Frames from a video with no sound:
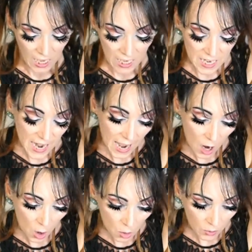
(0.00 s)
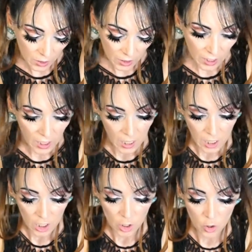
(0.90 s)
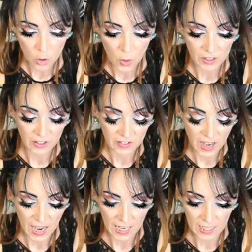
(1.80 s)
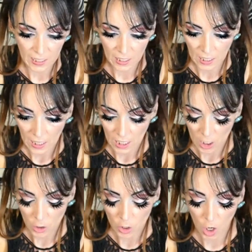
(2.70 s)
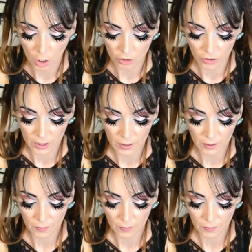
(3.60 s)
Now you're going to take your cauldron,